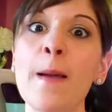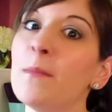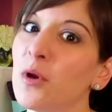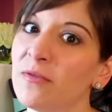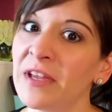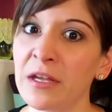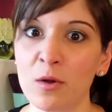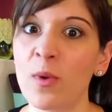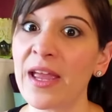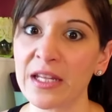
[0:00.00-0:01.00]
moving in
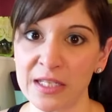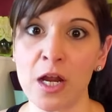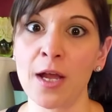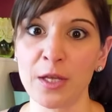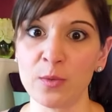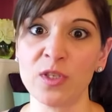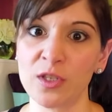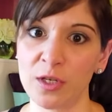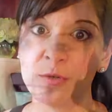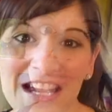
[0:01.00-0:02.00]
a way it's not
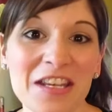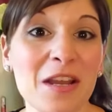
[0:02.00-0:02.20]
used to.